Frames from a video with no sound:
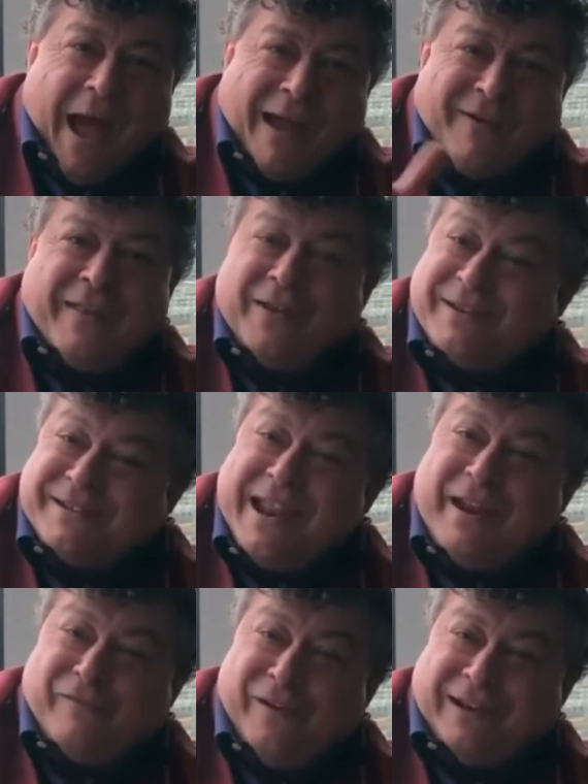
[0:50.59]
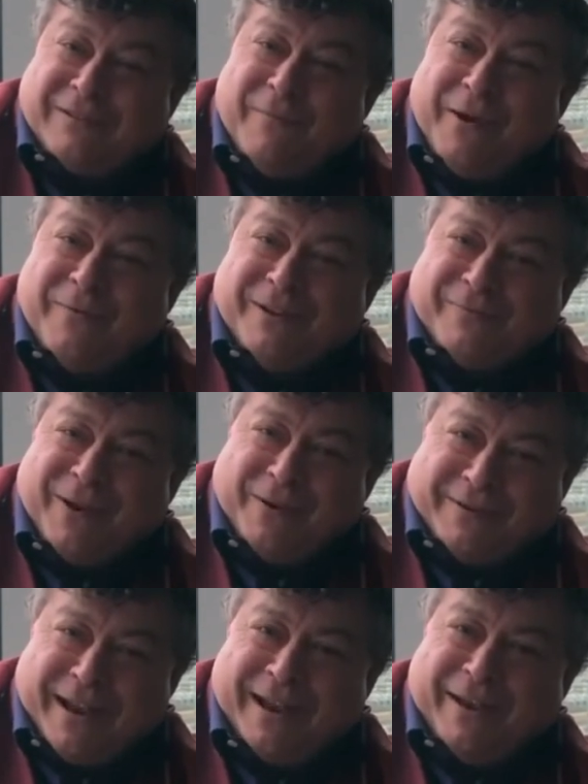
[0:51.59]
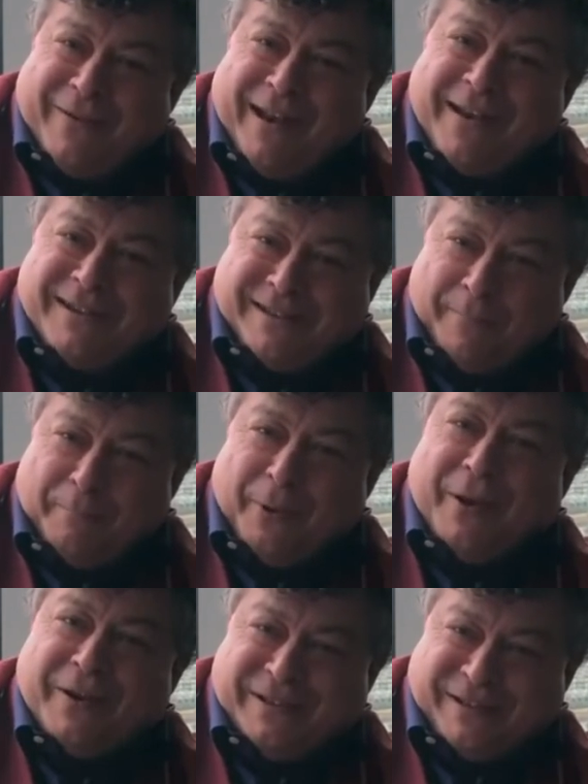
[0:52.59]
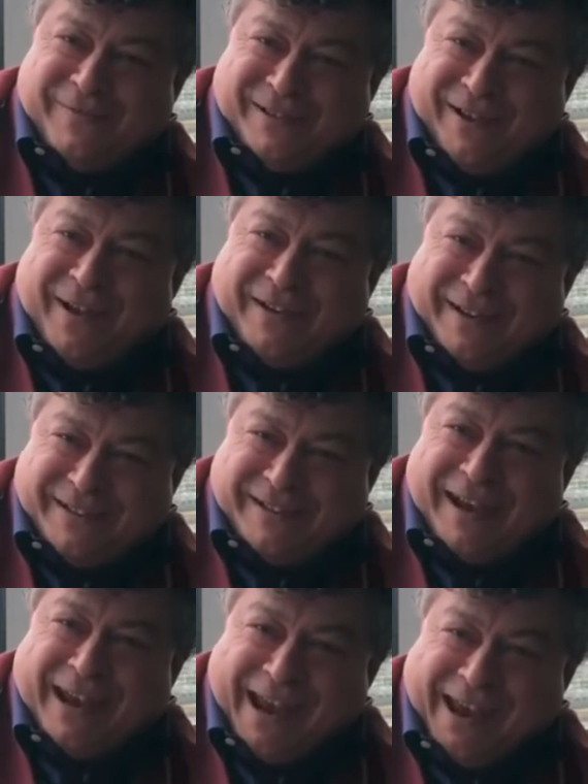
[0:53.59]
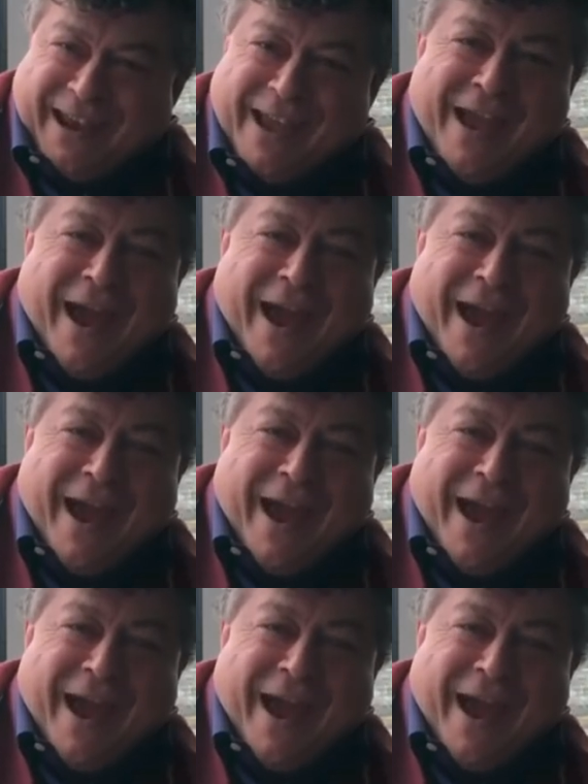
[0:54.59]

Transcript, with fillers: I've had those Netflix moments where you suddenly realise the birds have started singing,